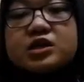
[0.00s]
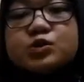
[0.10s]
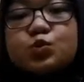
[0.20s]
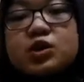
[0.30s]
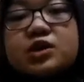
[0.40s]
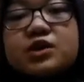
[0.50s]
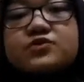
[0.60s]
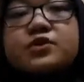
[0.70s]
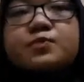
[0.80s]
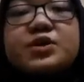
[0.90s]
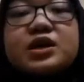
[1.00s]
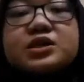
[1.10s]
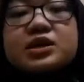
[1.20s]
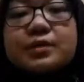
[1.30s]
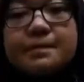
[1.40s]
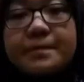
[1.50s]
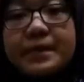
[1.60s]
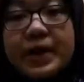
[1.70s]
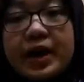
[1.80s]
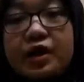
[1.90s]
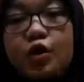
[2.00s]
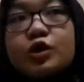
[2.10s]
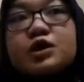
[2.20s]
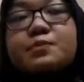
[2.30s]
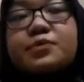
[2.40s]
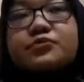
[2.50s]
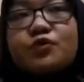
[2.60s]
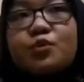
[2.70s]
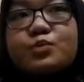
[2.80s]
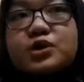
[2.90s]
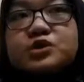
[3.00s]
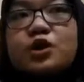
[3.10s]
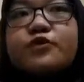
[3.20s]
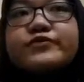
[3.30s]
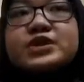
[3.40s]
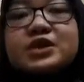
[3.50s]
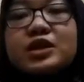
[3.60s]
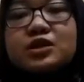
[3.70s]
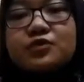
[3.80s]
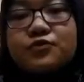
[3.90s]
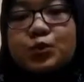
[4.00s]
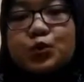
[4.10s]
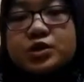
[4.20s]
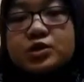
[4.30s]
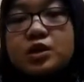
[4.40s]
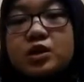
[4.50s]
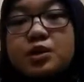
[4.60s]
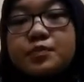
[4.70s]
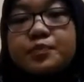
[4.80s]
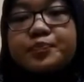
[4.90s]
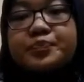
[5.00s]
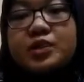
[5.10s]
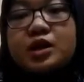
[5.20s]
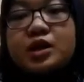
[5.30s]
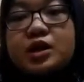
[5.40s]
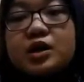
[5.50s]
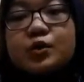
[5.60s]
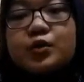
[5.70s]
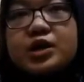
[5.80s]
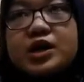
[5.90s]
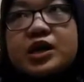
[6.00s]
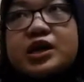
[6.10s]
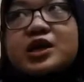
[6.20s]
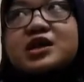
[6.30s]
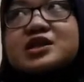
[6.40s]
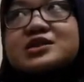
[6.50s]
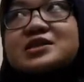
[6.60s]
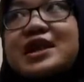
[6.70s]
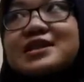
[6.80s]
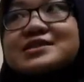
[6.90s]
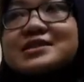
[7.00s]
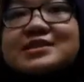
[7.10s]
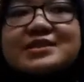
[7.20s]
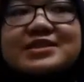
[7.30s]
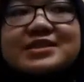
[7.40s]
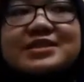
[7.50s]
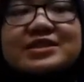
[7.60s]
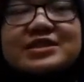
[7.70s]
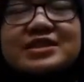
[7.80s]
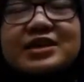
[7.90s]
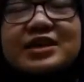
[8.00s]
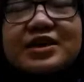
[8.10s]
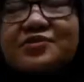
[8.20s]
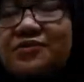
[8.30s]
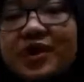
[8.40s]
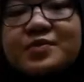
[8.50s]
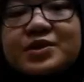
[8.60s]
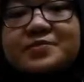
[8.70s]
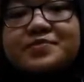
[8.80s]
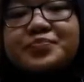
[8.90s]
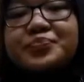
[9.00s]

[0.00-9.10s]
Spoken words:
This will give the biggest impact on the performance of an individual working in an uncertainty environment,